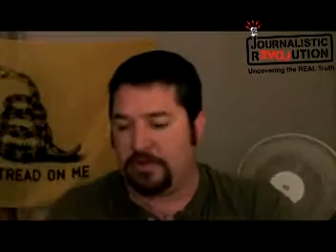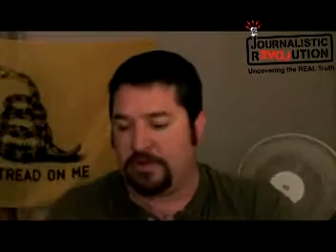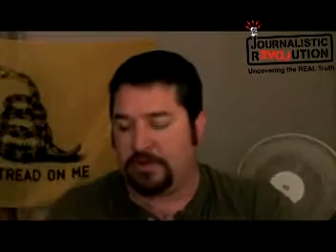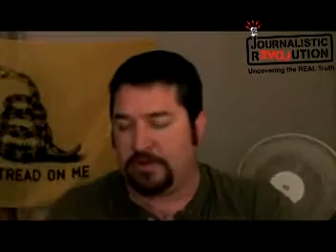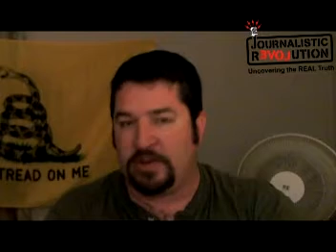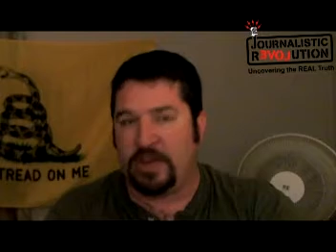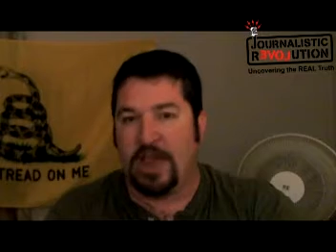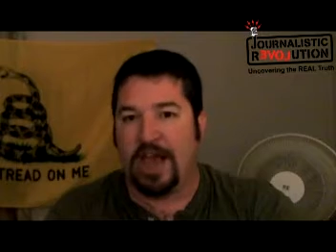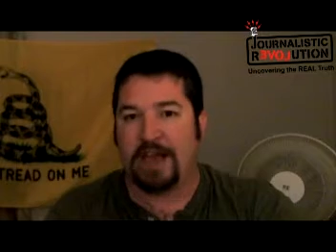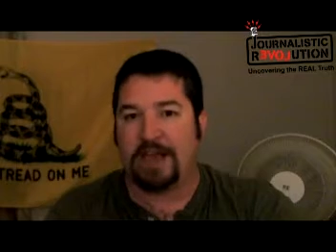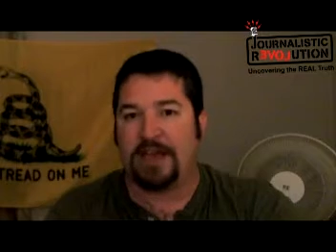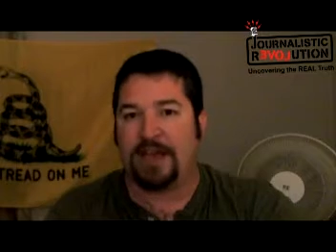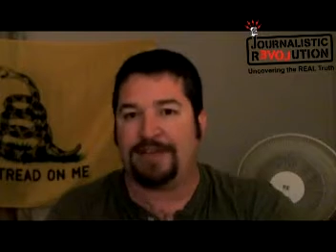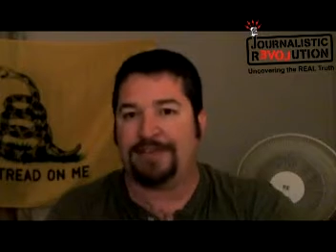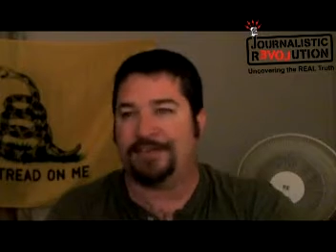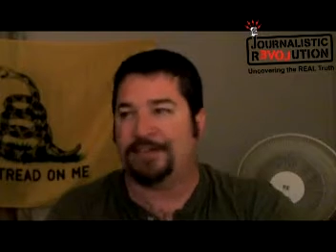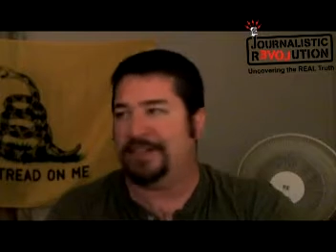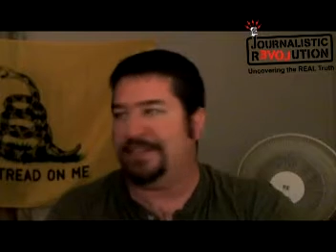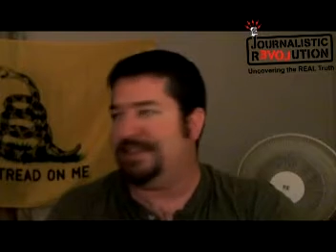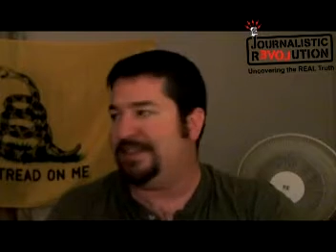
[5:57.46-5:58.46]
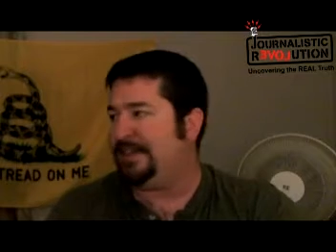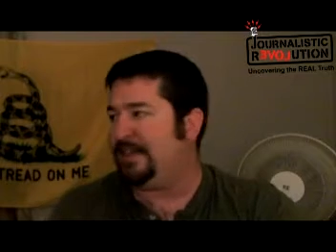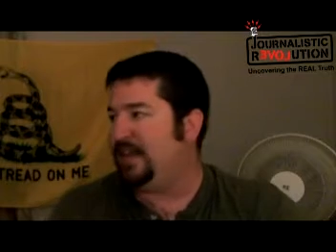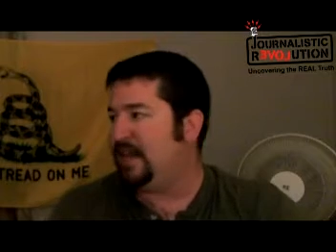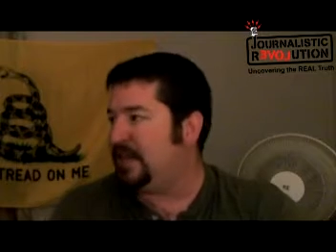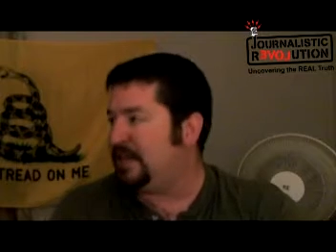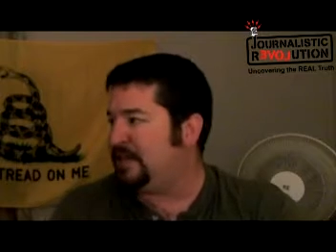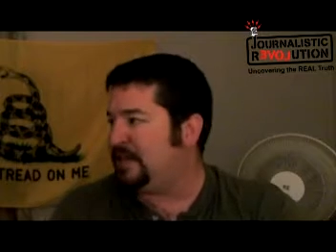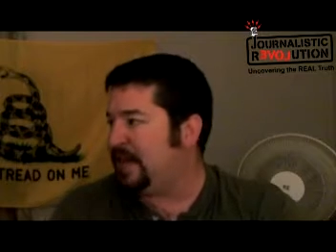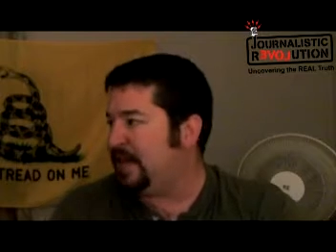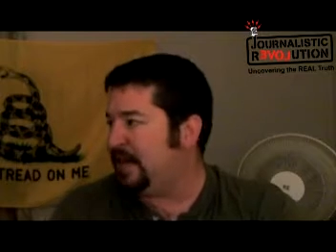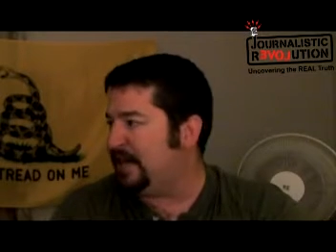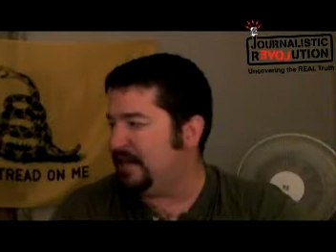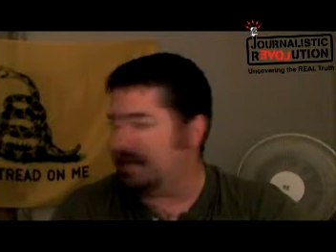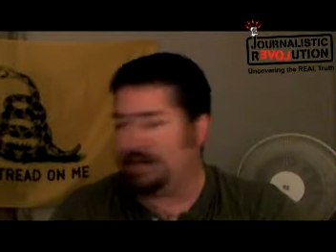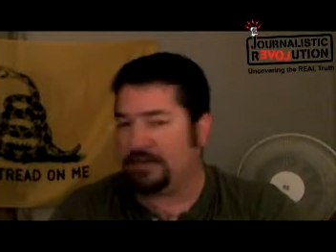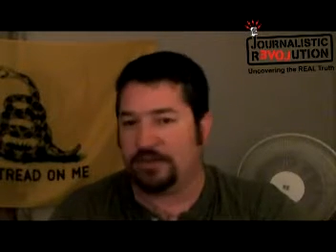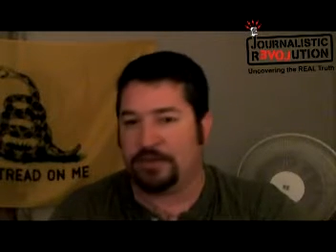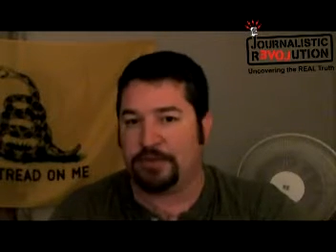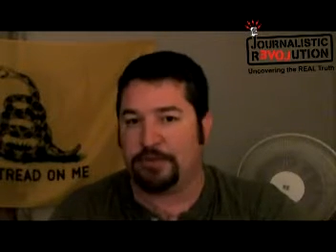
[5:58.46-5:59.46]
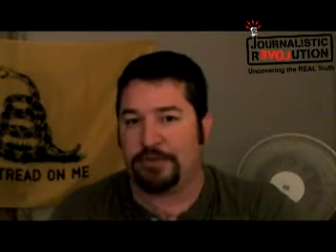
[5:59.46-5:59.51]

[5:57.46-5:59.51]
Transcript: not covering TSA, Taser.